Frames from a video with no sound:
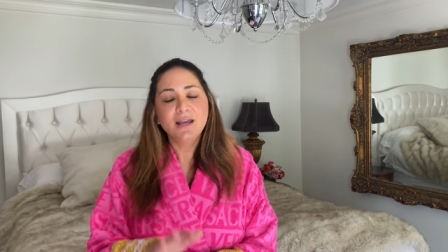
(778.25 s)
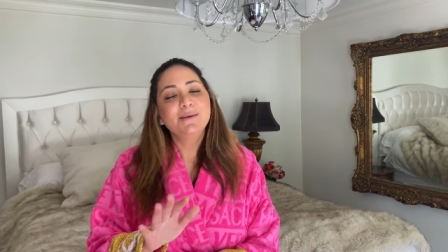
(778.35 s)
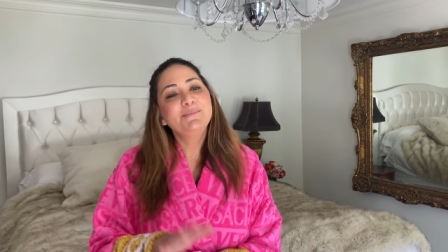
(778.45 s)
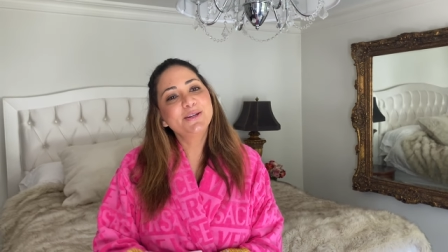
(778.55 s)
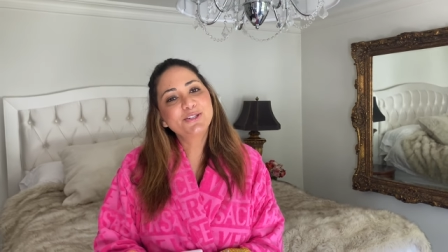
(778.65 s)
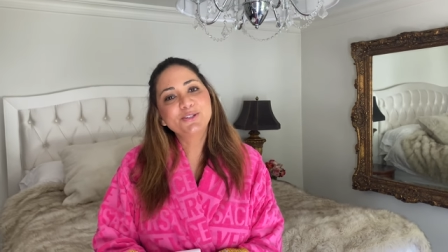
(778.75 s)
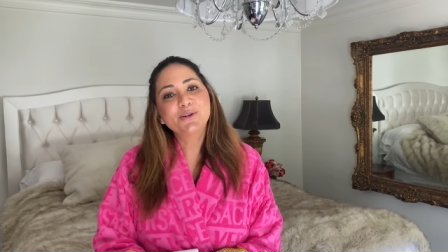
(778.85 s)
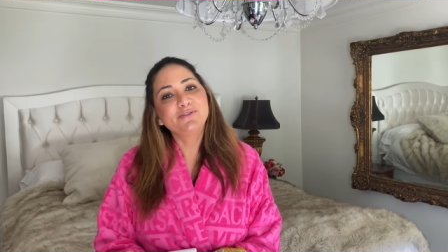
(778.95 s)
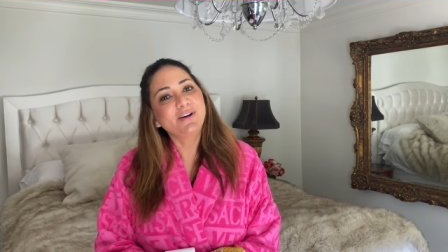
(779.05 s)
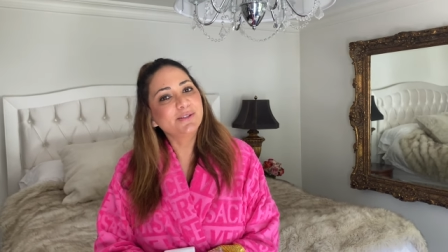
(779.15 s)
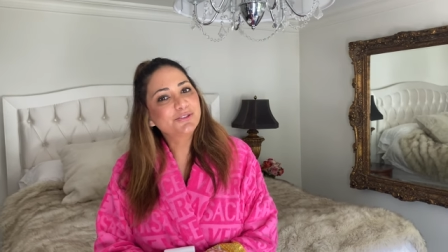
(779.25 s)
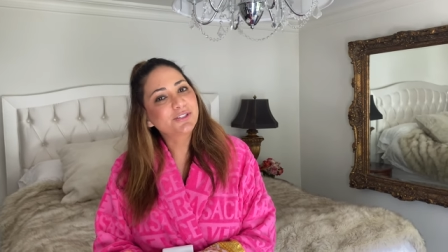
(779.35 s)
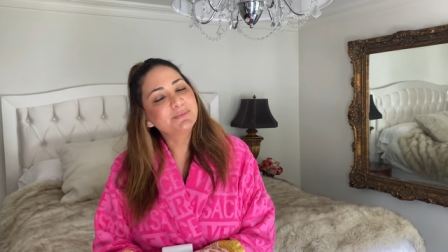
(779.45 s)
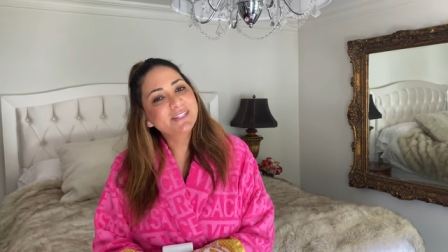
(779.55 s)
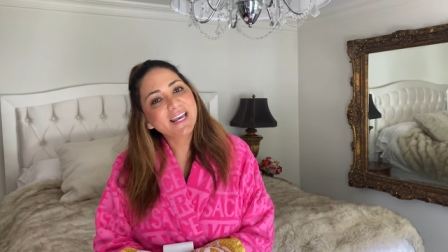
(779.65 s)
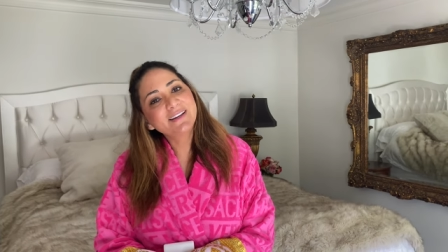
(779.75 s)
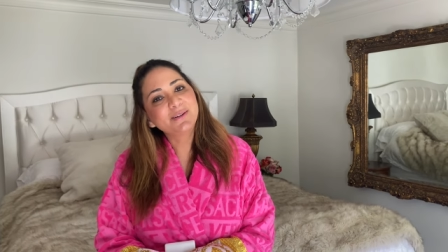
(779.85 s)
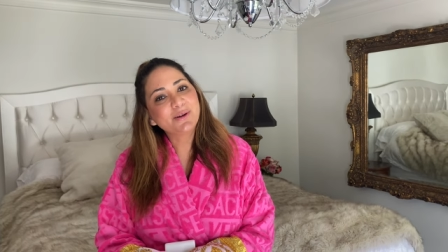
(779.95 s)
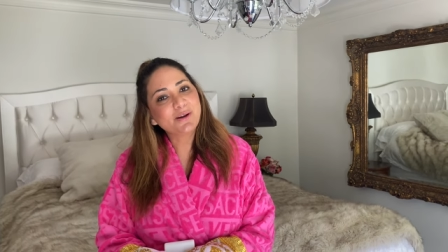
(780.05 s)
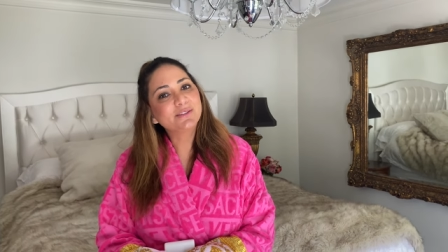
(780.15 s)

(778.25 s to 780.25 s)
Make sure you go follow Dreame Tech on all